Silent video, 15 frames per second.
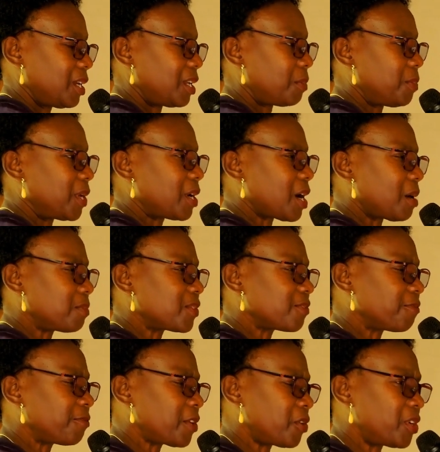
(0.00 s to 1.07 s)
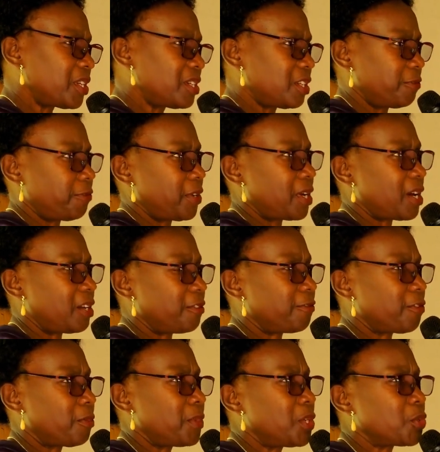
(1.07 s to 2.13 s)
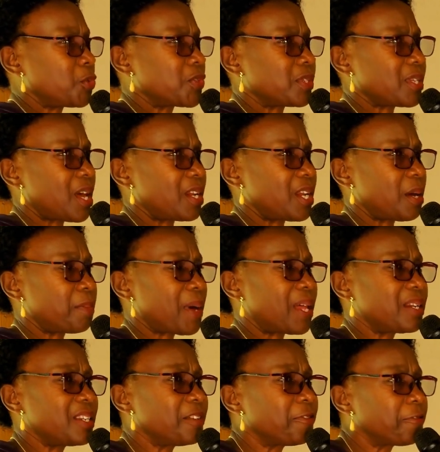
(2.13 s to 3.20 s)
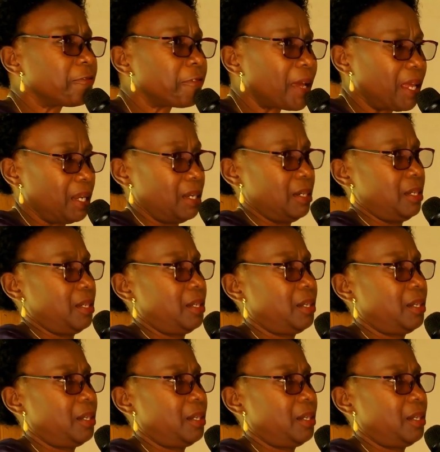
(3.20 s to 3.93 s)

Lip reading: it becomes very difficult for me to stand up and defend,